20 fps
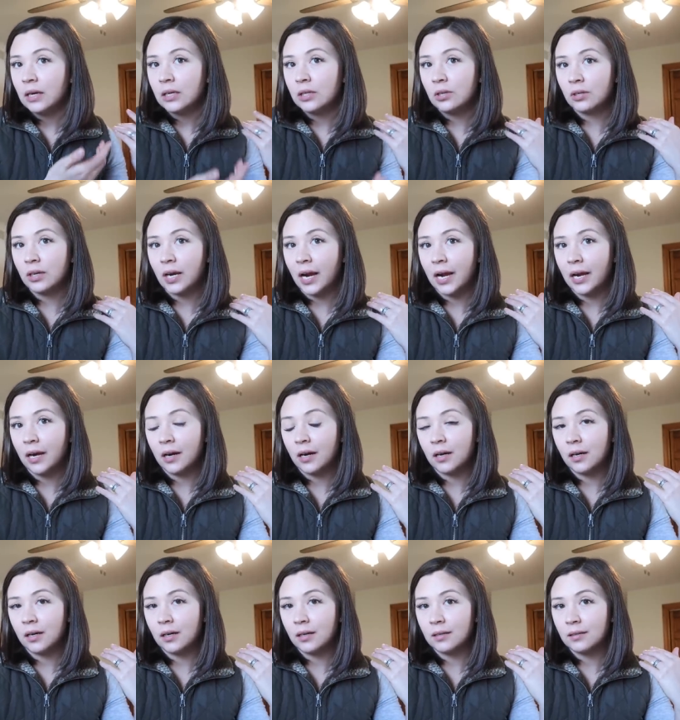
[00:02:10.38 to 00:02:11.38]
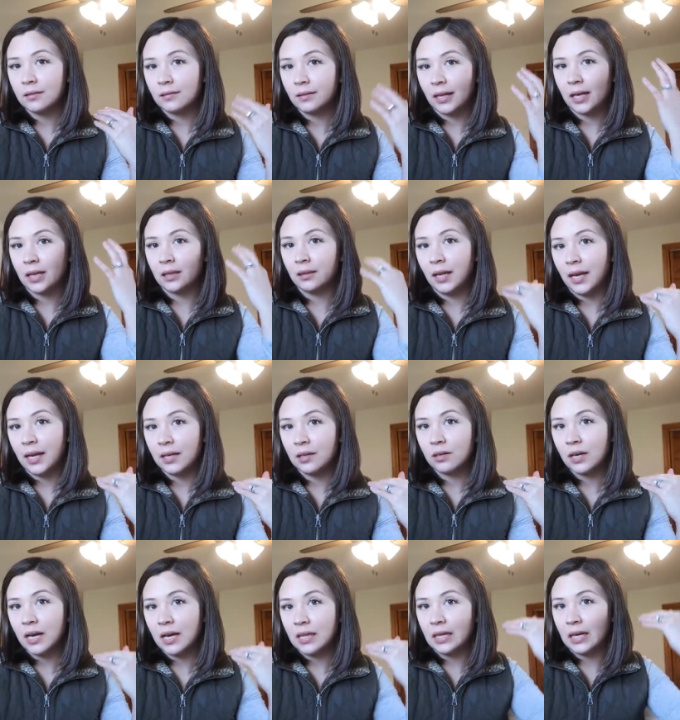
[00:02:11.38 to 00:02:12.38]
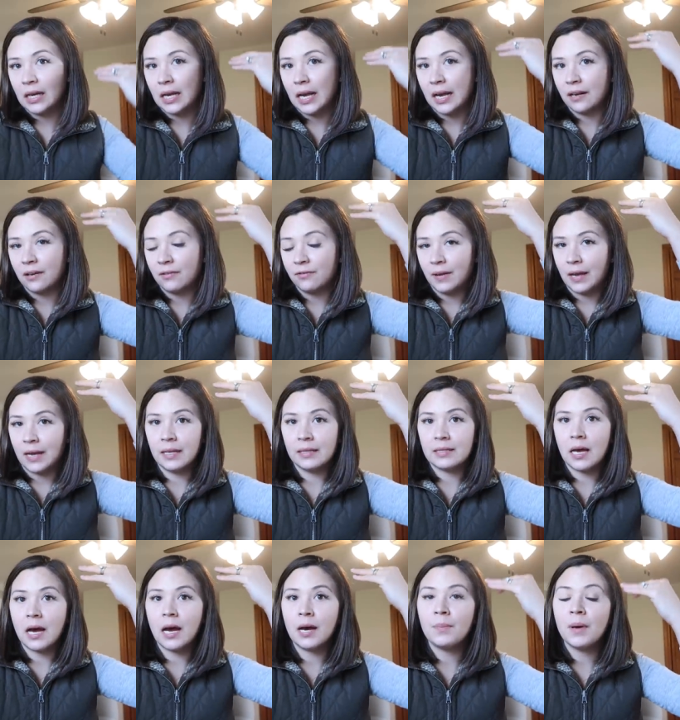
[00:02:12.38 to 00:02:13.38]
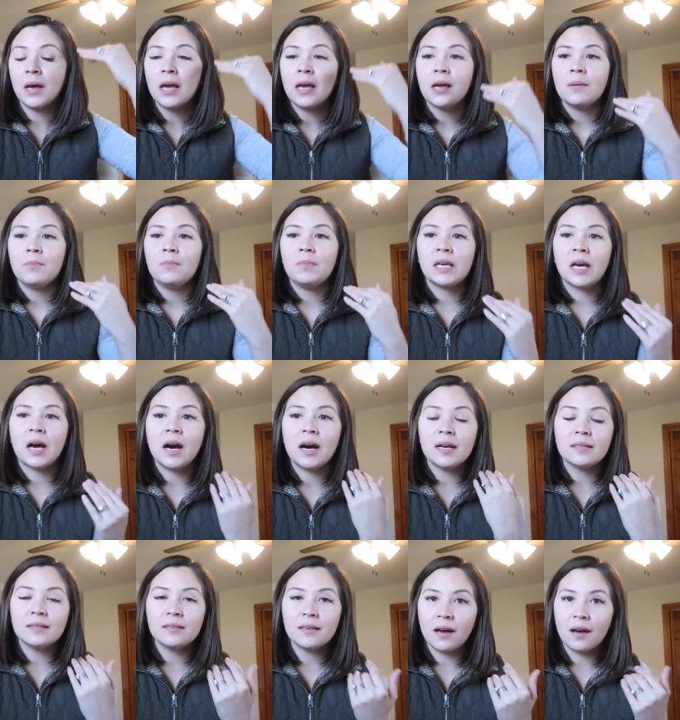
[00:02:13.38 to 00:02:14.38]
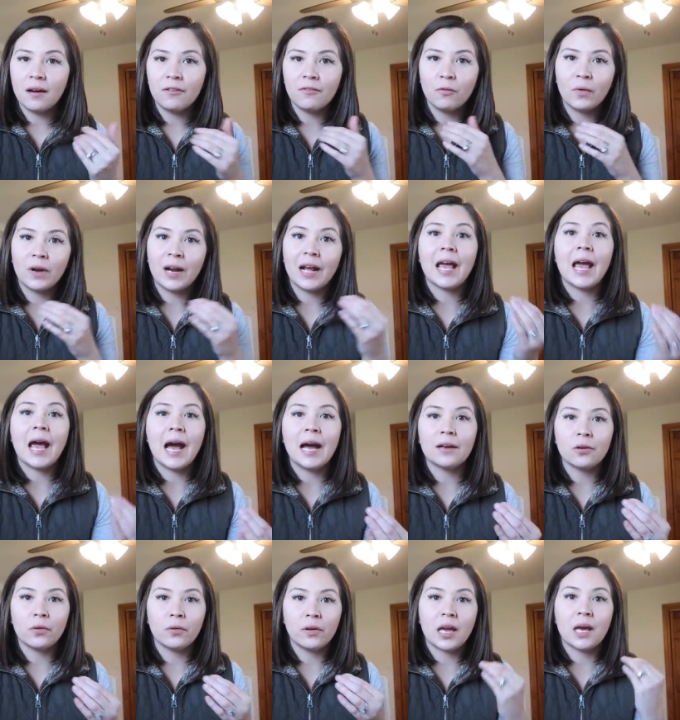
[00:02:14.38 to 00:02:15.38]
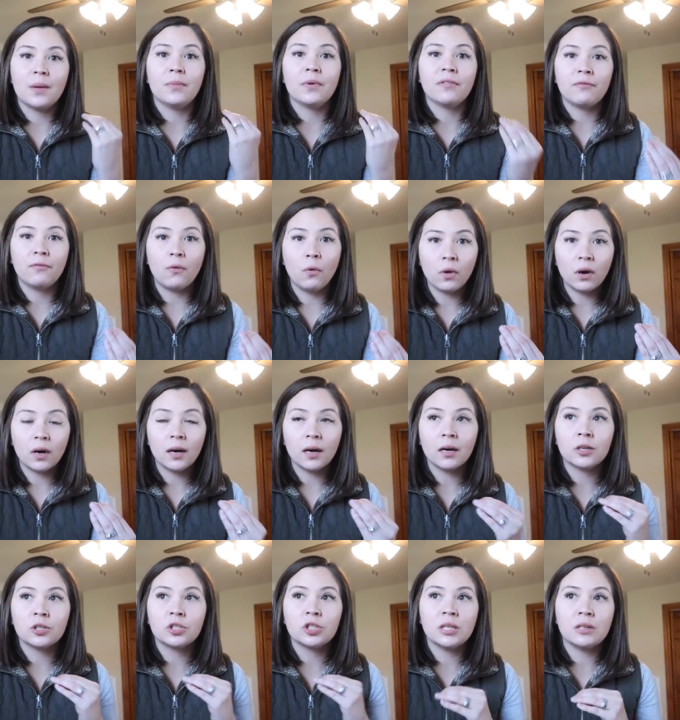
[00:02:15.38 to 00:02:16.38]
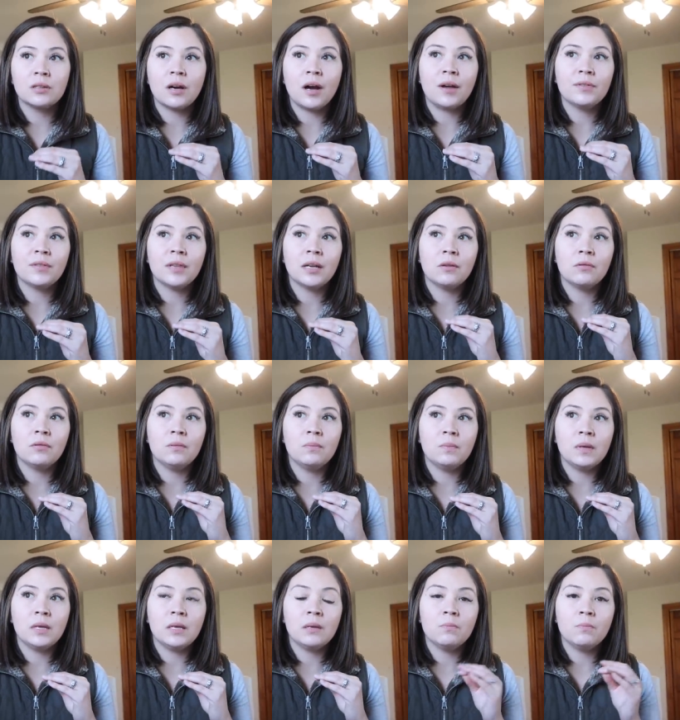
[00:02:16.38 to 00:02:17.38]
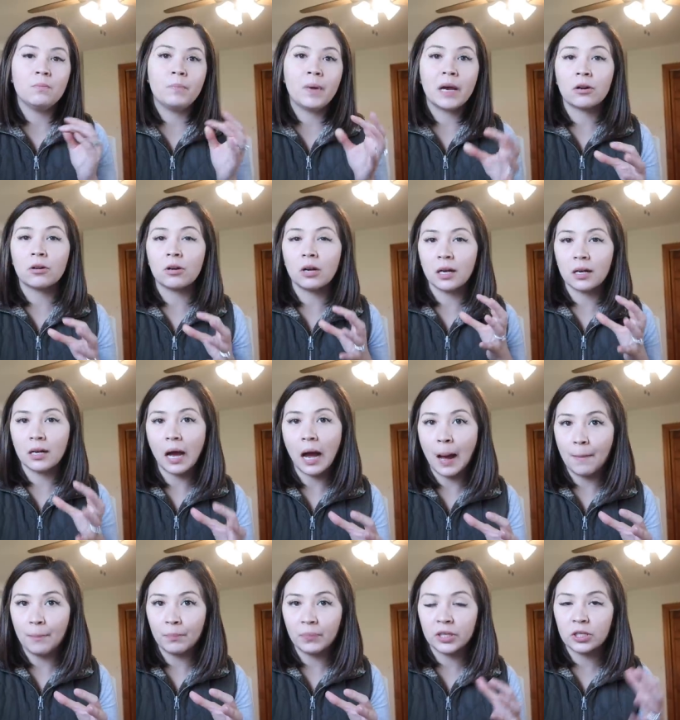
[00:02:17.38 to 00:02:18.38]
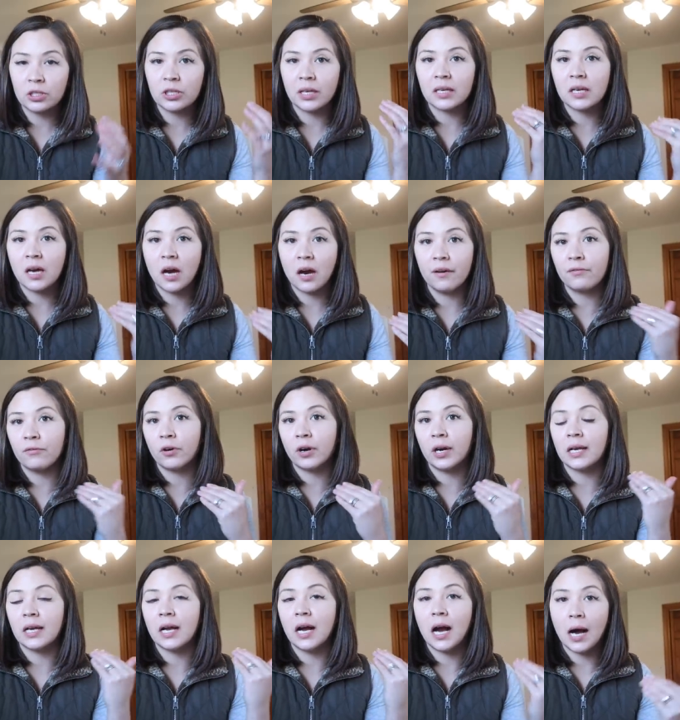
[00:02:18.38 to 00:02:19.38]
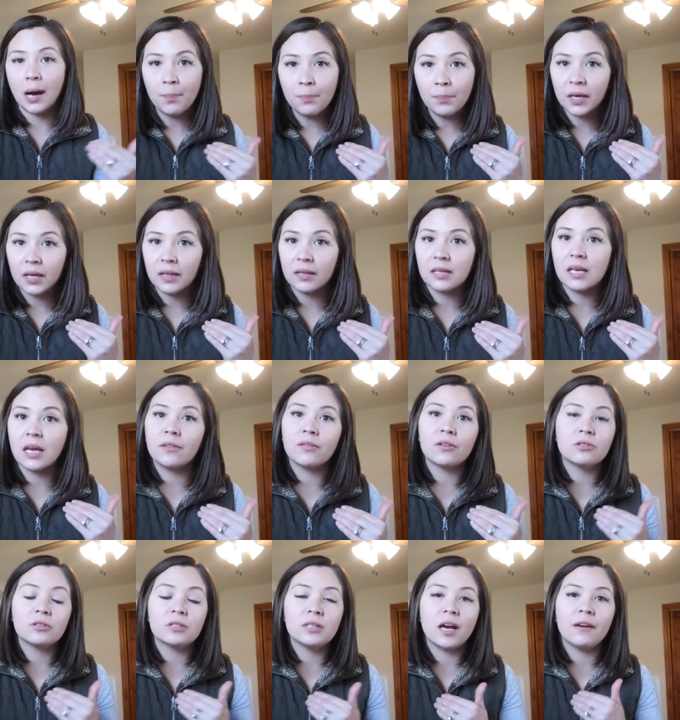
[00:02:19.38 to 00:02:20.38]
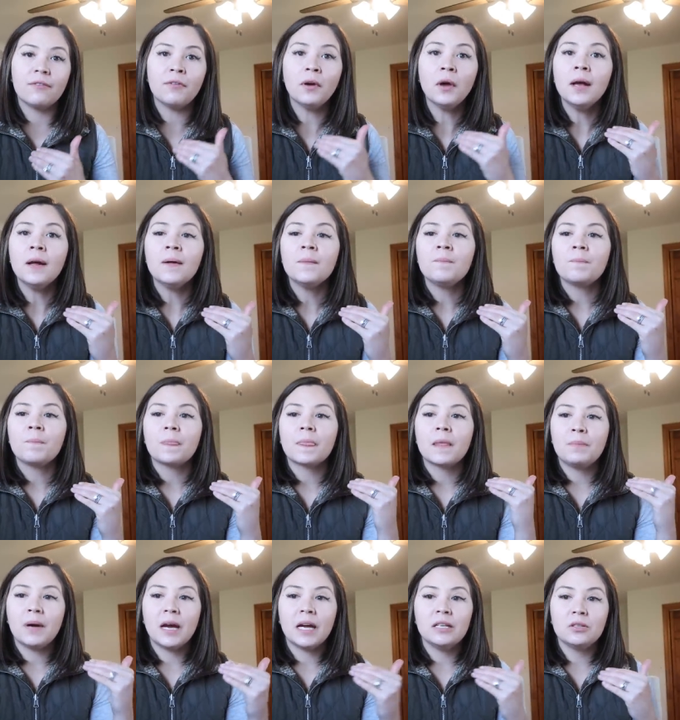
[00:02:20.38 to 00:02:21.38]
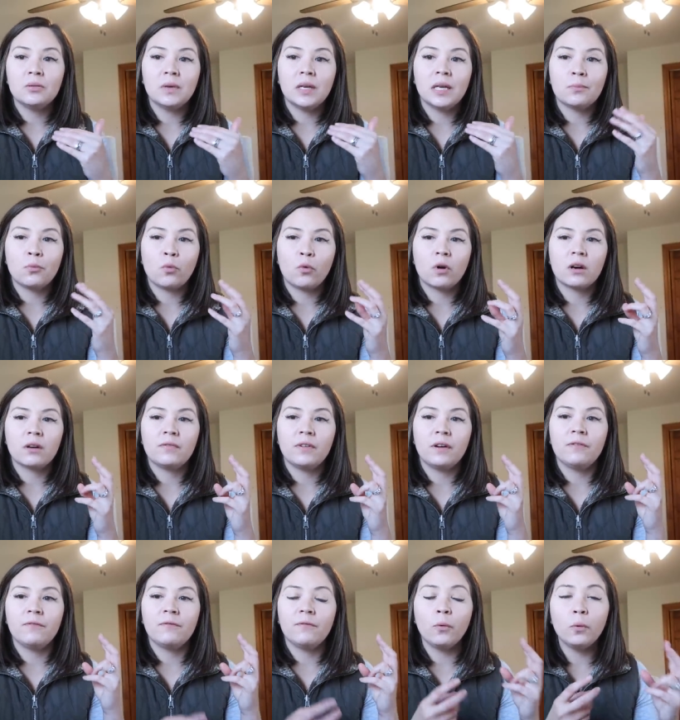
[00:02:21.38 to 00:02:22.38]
your hair like lighter and then it kind of fades up. Because of what I had going on before, she thought that it would be better accomplished like covering up the other stuff by doing more of a